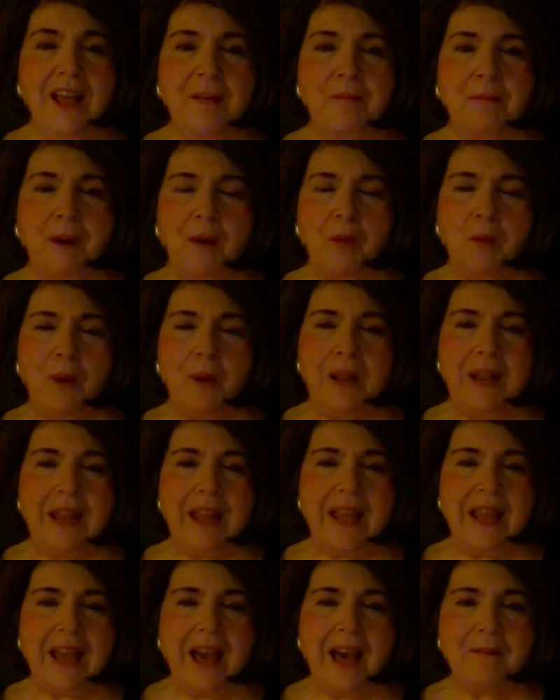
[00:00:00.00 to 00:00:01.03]
But when
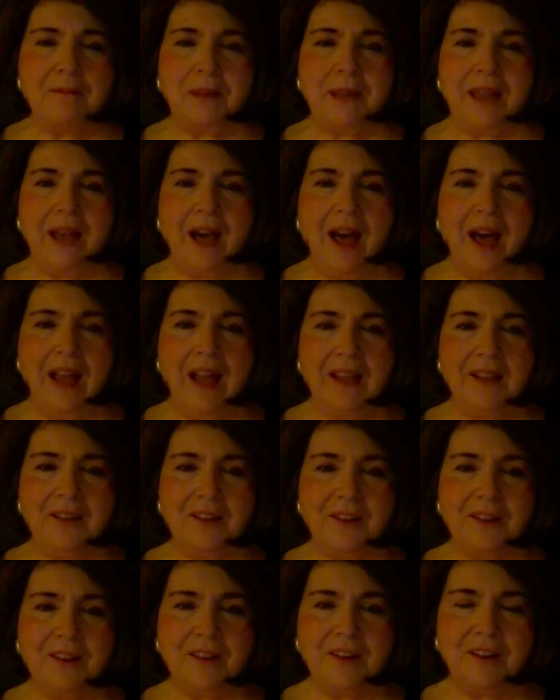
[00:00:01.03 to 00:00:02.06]
he got behind
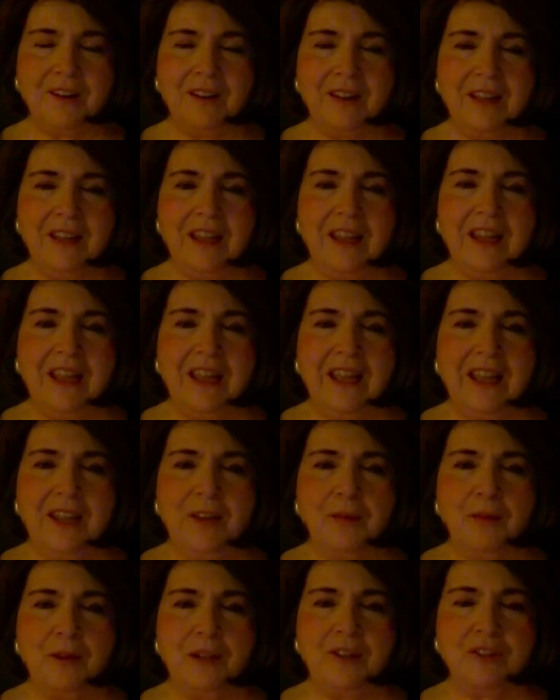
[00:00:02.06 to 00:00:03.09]
her, he
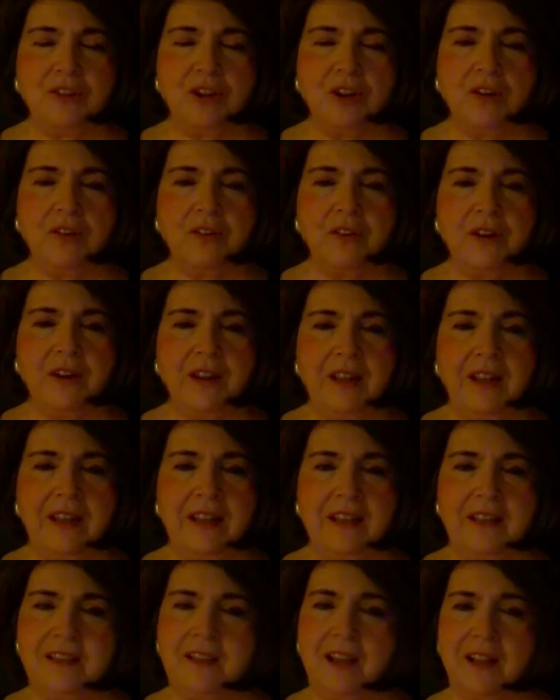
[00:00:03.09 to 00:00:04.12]
reached over and
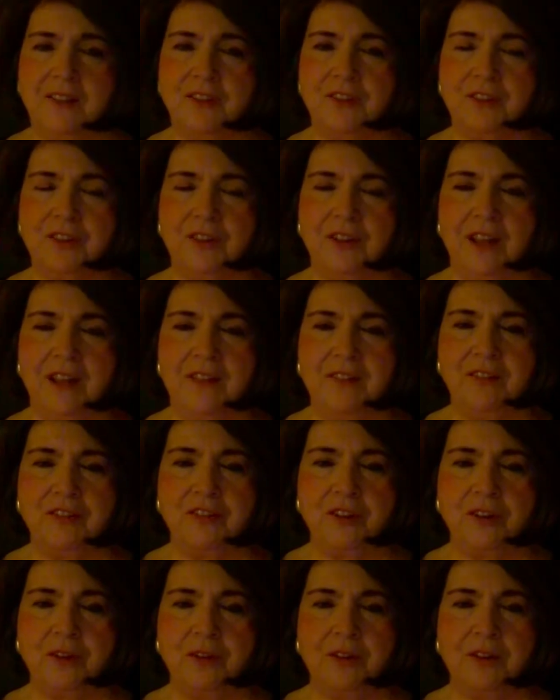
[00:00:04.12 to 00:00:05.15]
he touched her left
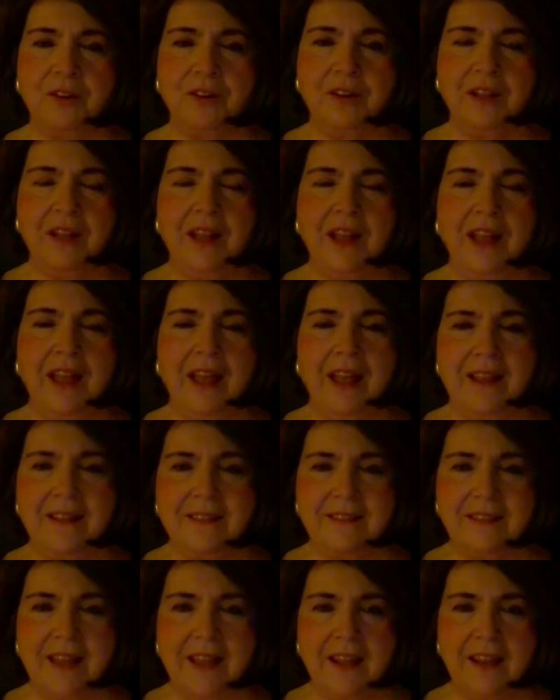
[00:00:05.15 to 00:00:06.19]
shoulder and
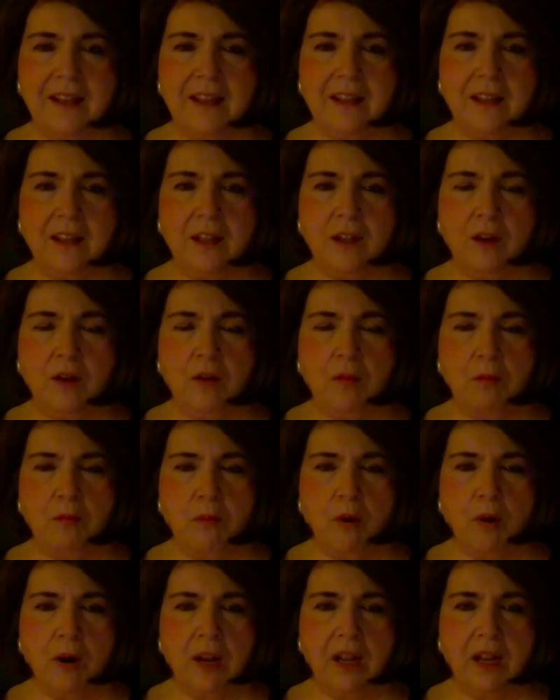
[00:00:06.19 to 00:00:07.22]
said,
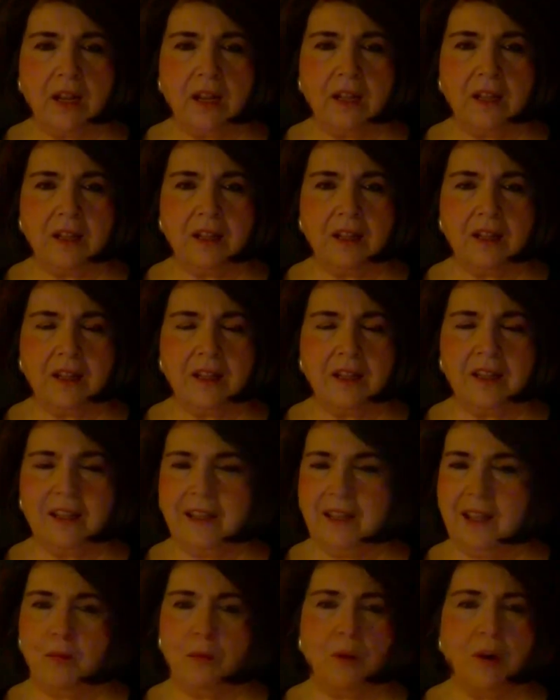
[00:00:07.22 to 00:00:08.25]
"Morning,"
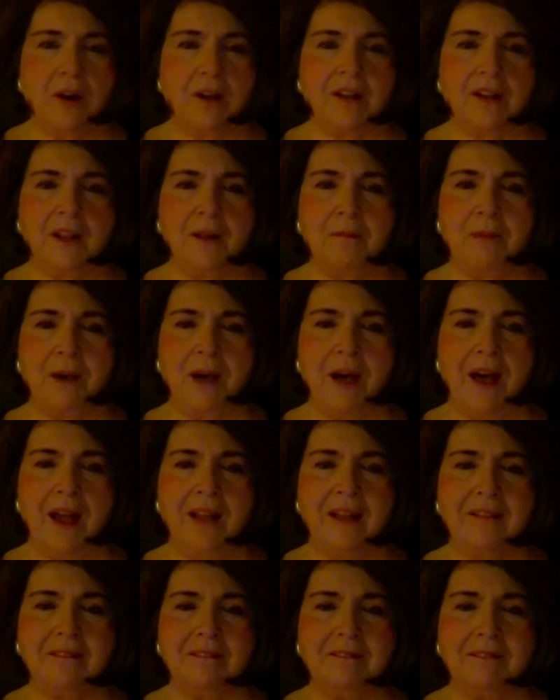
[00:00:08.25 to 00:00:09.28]
and walked on by.
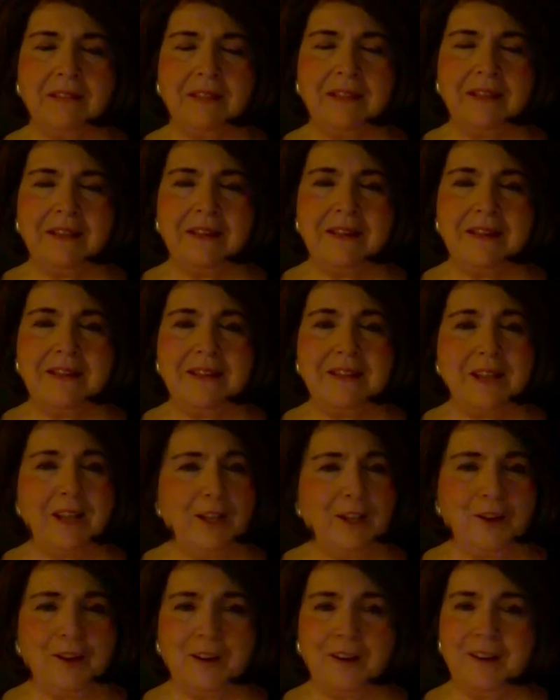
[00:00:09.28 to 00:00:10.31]
Didn't
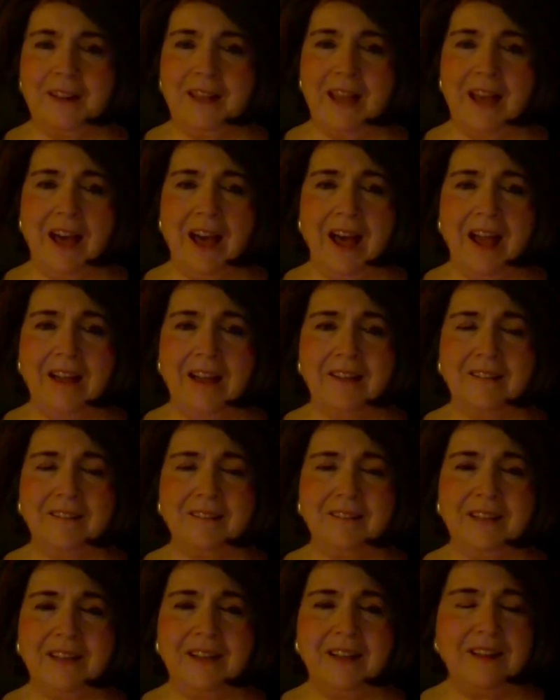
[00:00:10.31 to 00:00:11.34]
look her in the eye,
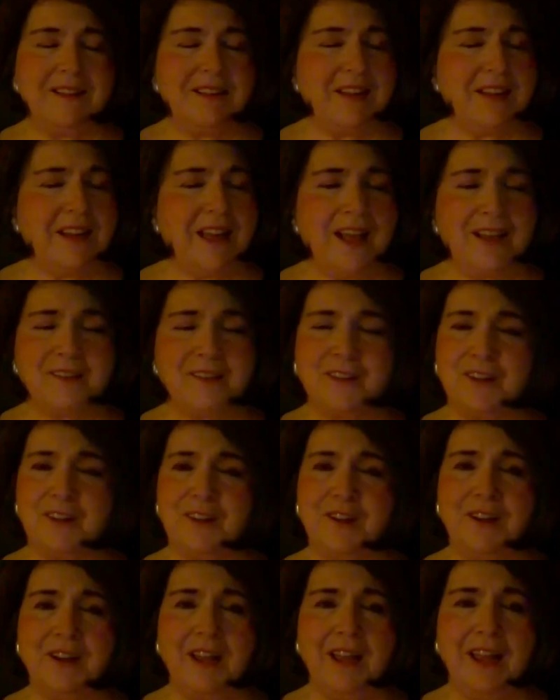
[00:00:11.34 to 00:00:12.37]
didn't ask
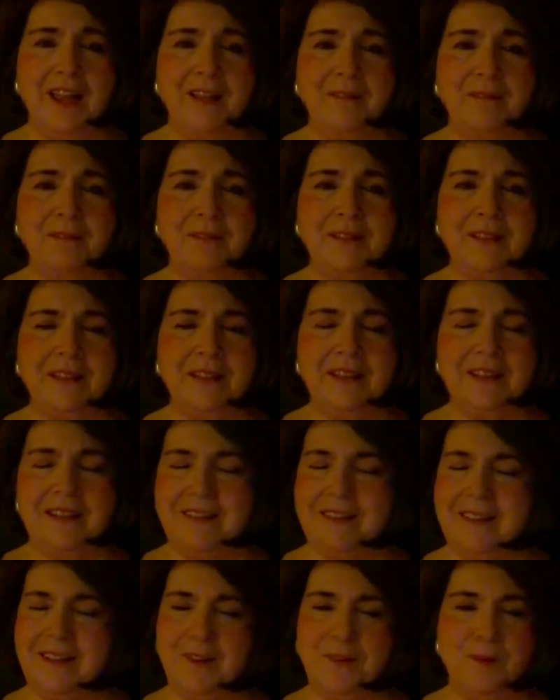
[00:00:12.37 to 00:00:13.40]
her name,
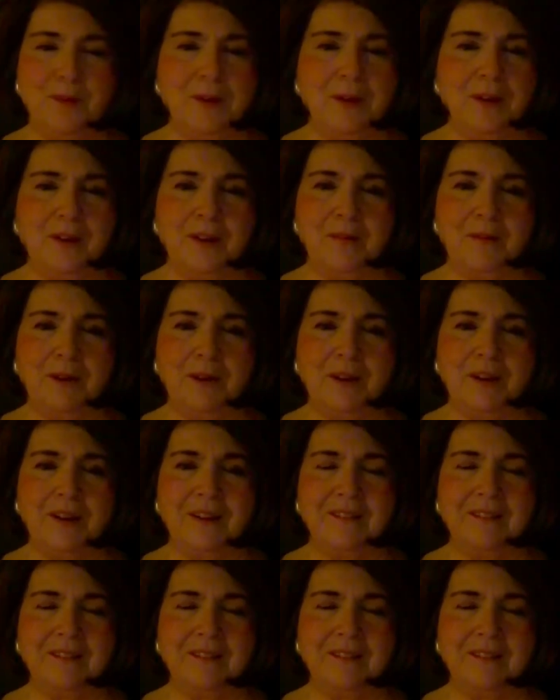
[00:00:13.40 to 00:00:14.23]
didn't welcome her.